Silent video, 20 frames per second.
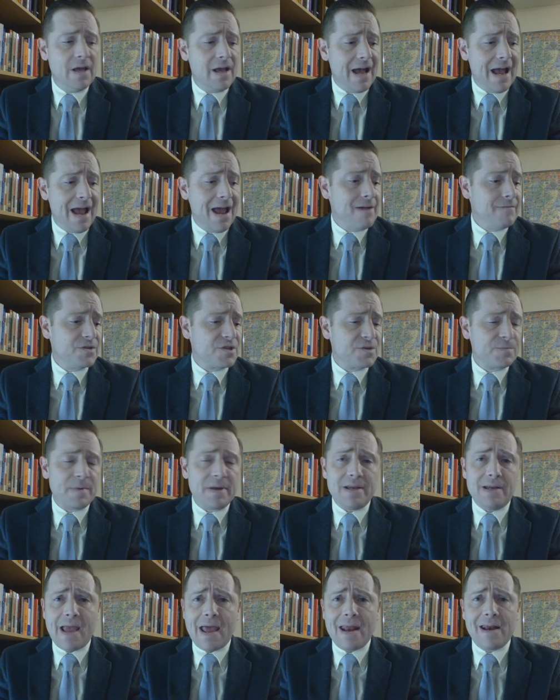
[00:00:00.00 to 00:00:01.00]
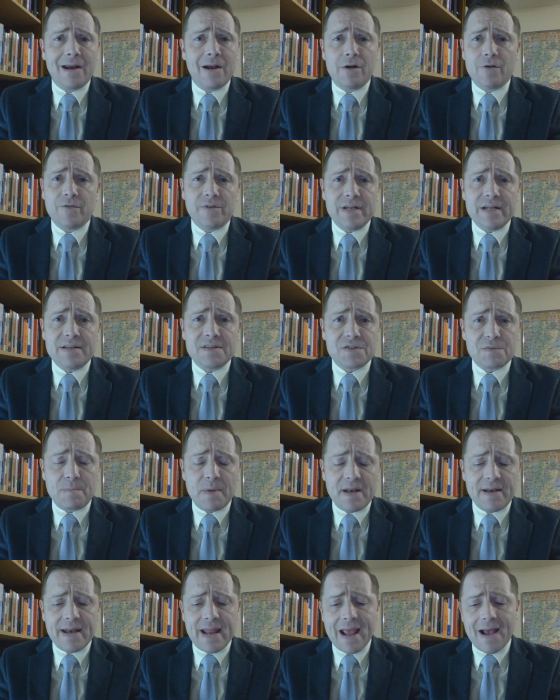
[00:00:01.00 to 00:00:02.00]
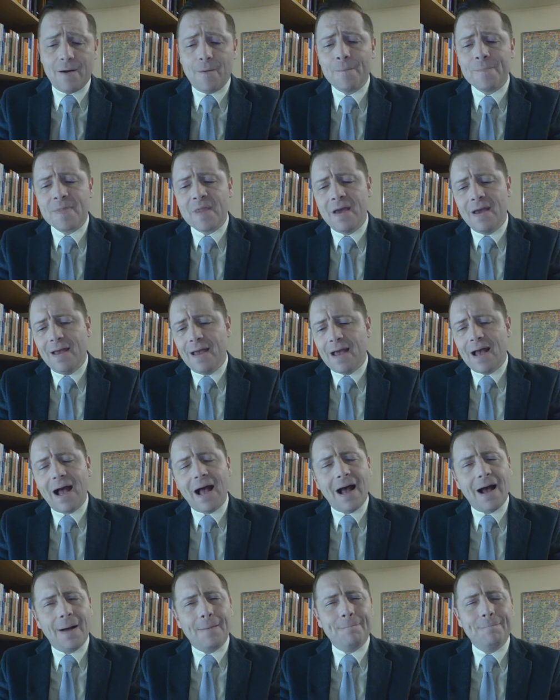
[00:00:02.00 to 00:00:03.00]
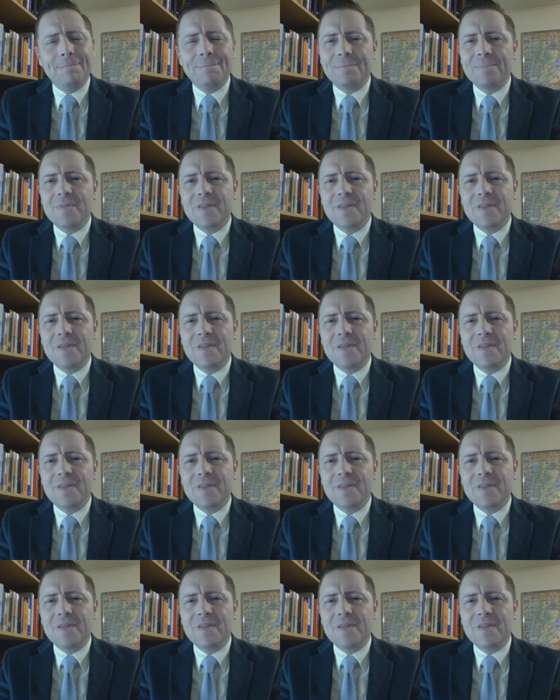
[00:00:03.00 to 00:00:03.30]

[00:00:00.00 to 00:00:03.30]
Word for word: I haven't spit yet, and I don't need to spit now. Um,